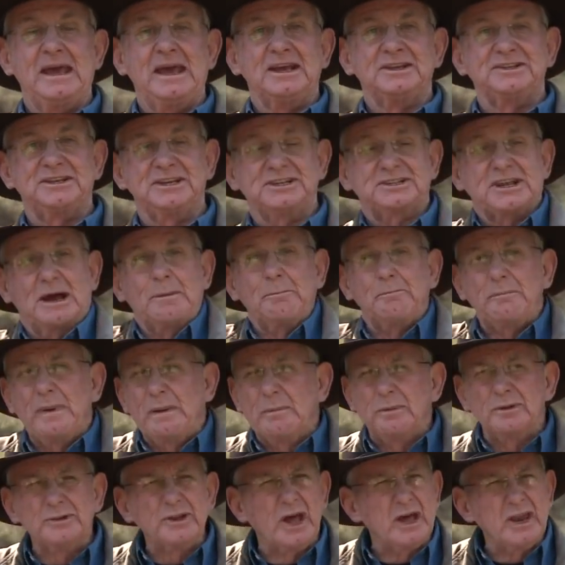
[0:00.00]
See, some
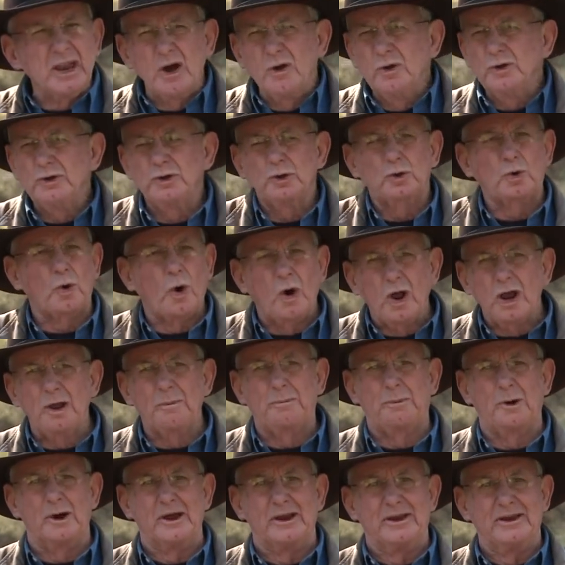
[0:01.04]
people don't know who to call
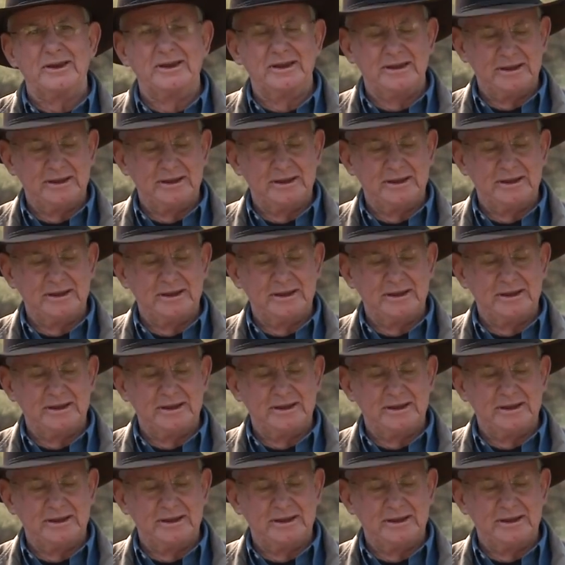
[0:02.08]
upon.